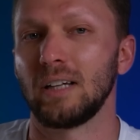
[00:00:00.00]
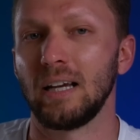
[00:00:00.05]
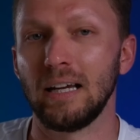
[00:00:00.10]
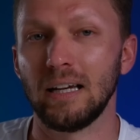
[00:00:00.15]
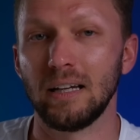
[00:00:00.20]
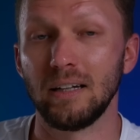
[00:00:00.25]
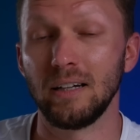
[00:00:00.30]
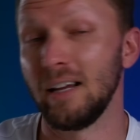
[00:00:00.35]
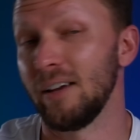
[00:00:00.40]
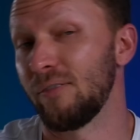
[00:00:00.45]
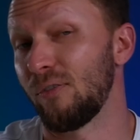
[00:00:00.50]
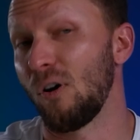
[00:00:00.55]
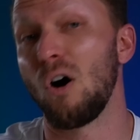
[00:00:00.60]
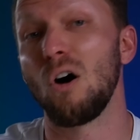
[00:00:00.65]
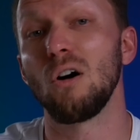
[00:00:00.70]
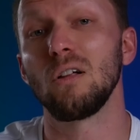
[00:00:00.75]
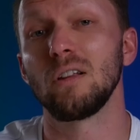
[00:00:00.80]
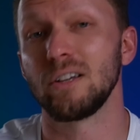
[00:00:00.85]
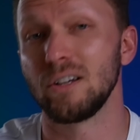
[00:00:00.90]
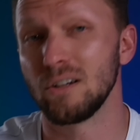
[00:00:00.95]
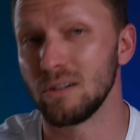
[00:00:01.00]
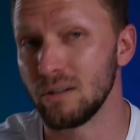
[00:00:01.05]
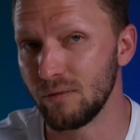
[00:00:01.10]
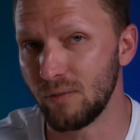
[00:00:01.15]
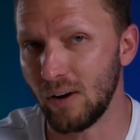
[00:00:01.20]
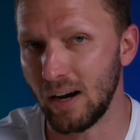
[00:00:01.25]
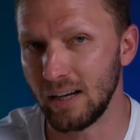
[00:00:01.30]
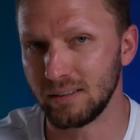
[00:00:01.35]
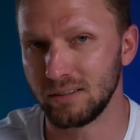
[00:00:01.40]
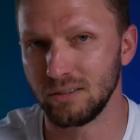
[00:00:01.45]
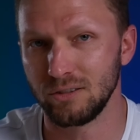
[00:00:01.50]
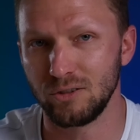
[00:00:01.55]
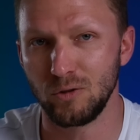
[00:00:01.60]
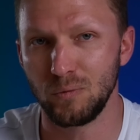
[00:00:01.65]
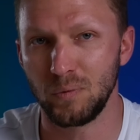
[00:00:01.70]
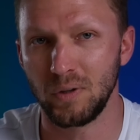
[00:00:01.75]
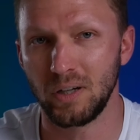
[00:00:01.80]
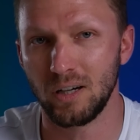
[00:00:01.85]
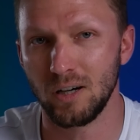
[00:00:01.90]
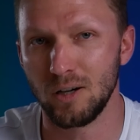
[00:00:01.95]
and if all of your devices
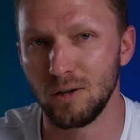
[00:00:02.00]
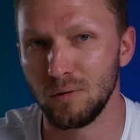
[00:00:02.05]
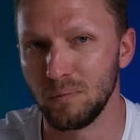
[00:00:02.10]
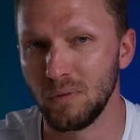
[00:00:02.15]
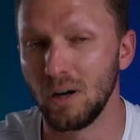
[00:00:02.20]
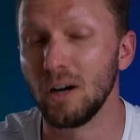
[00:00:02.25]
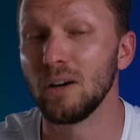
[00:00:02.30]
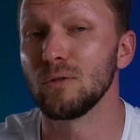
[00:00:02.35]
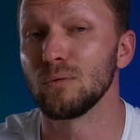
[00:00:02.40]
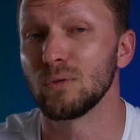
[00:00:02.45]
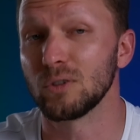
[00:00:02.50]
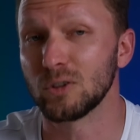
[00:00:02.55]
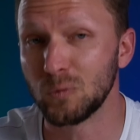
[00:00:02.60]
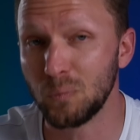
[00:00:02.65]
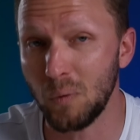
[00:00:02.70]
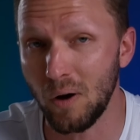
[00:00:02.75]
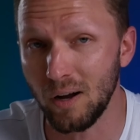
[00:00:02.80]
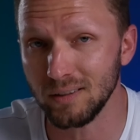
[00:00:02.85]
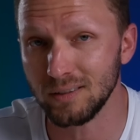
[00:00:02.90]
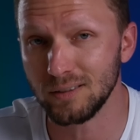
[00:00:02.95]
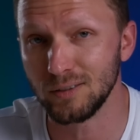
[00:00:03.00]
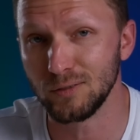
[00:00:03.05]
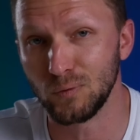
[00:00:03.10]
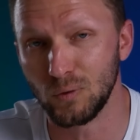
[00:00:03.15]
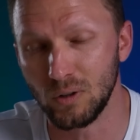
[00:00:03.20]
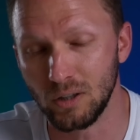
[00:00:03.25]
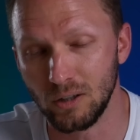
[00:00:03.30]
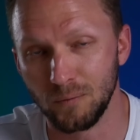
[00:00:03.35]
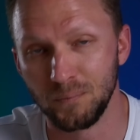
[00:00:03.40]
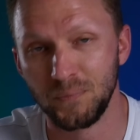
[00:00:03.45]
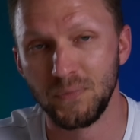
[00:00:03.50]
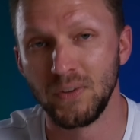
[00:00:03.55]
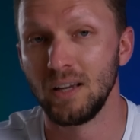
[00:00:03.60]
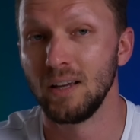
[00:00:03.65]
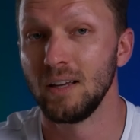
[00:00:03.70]
do become unresponsive, well,